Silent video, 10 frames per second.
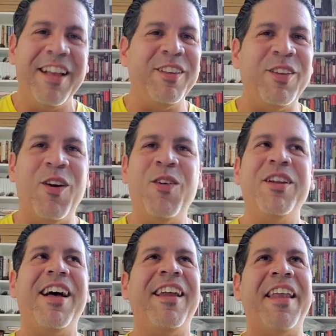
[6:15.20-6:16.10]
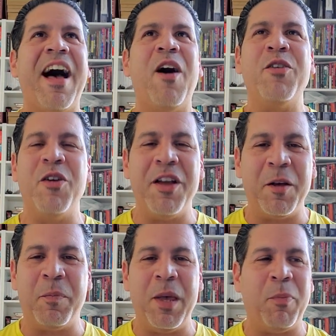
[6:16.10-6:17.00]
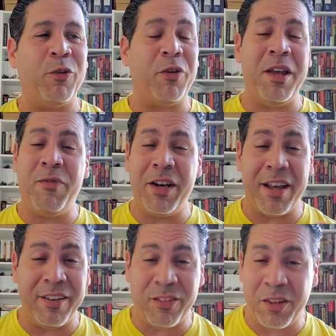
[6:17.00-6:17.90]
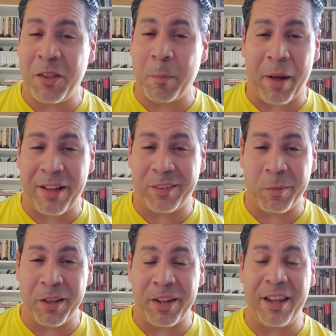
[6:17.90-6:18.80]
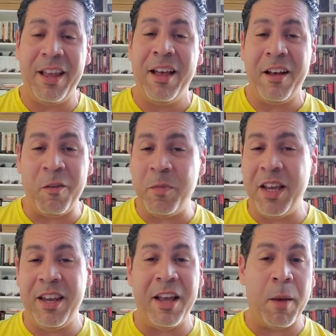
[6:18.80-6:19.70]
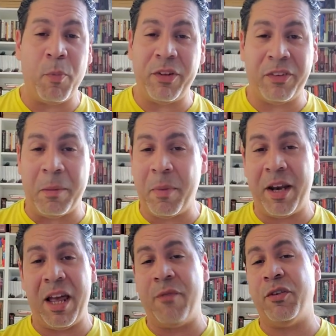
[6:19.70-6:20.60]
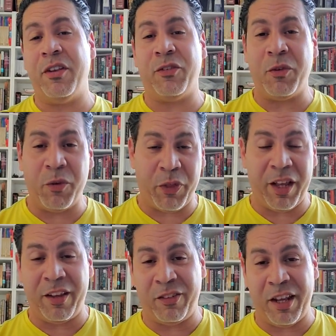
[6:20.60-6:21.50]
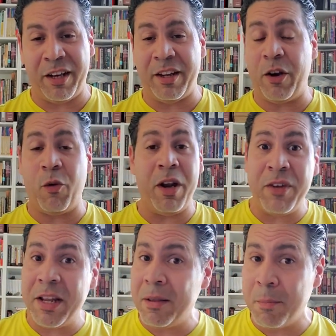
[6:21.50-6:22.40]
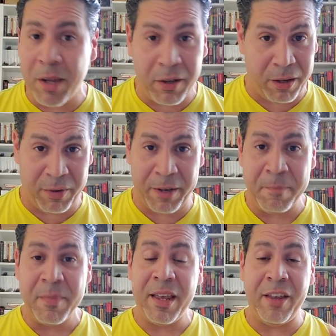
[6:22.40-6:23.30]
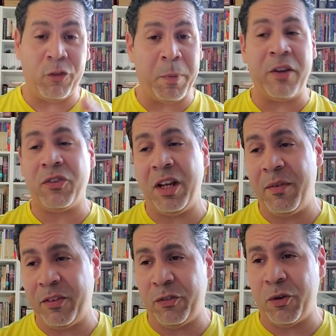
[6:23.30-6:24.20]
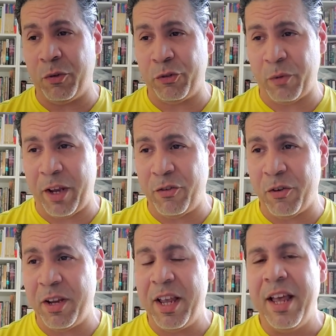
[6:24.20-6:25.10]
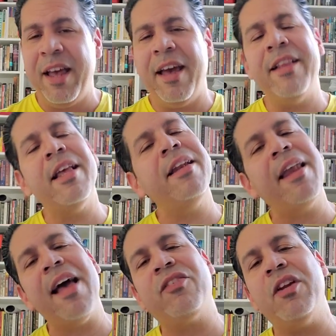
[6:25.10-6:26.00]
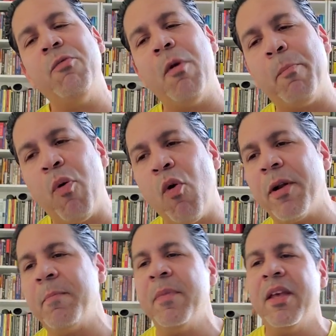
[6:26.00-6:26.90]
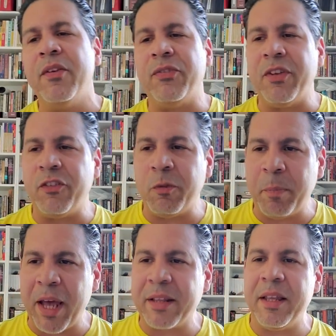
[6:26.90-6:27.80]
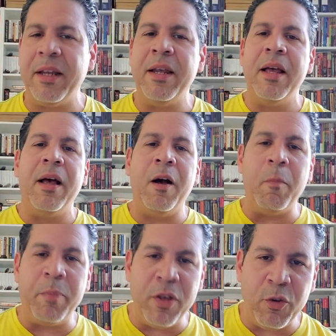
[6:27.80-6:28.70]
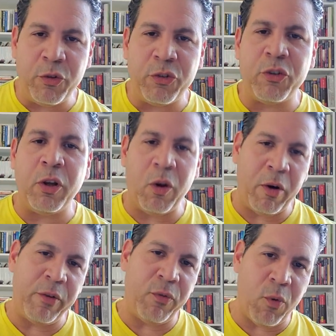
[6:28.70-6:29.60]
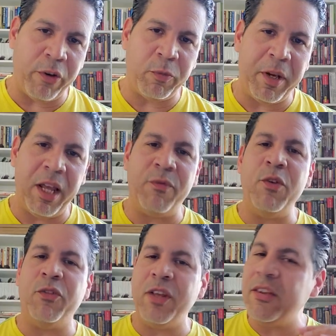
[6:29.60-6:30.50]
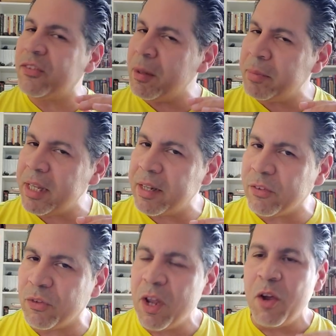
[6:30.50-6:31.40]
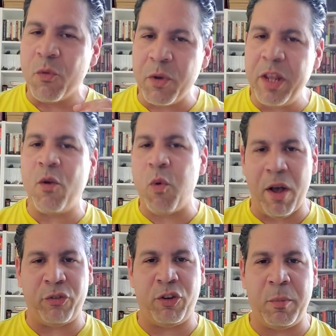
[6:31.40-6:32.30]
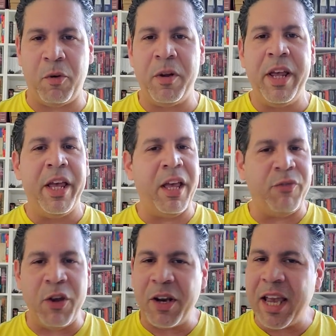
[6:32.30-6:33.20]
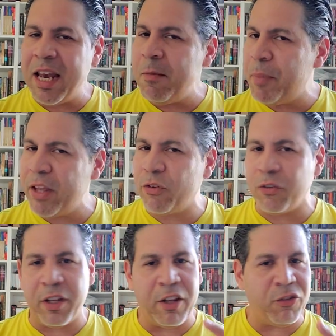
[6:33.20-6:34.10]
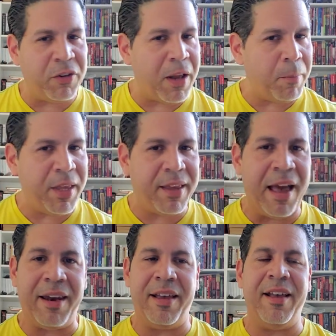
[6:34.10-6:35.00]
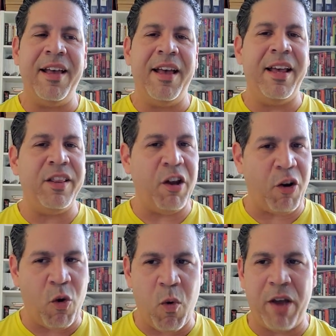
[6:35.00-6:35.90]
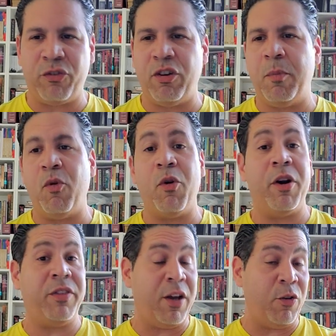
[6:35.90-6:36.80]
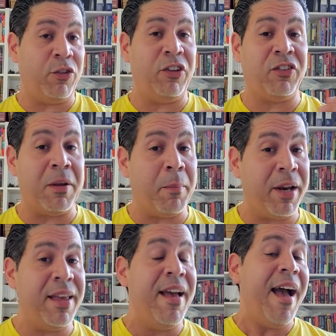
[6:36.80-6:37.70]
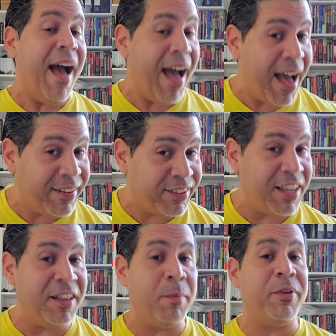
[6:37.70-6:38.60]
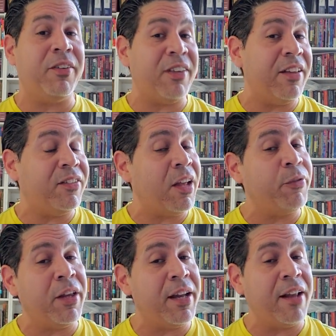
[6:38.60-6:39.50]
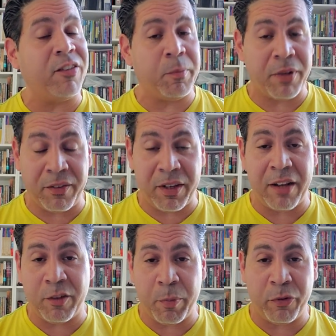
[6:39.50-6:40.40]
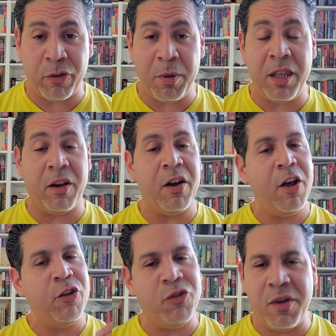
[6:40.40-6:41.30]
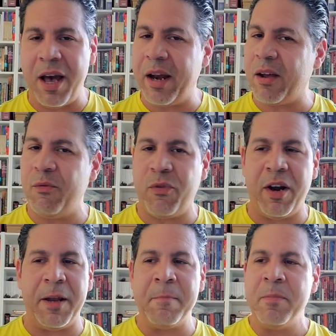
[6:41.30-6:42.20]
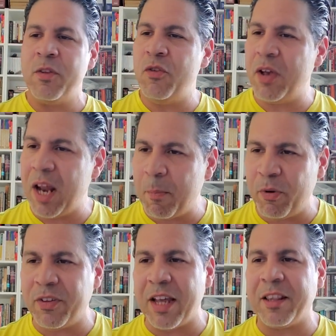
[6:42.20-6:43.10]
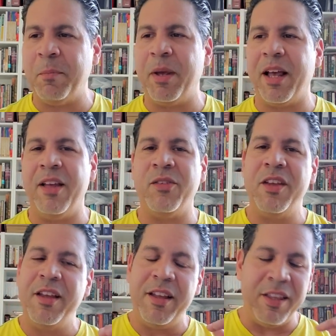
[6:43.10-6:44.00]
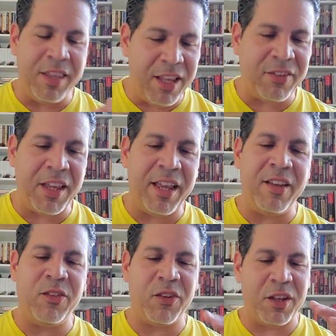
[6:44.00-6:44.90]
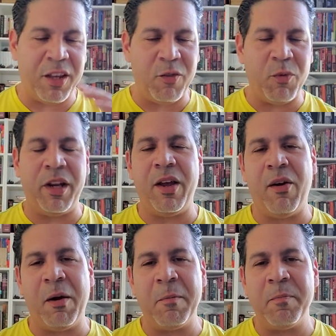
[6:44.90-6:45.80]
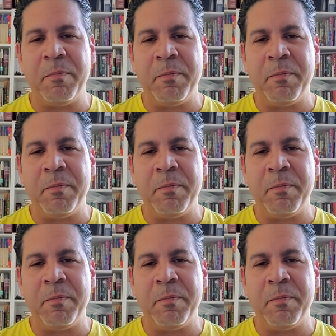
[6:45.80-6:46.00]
Don't allow your young people to even consider the possibility of meeting up with somebody after this whole thing is said and done, or even in the middle of it, especially if it's a total stranger. And then lastly, report suspected abuse to law enforcement. If you see something that's really questionable, if they're getting pictures that they should not be getting and they are questionable, or you see somebody asking them to send stuff that's not supposed to be there, you got to confront it. You got to protect it, because these things can really harm.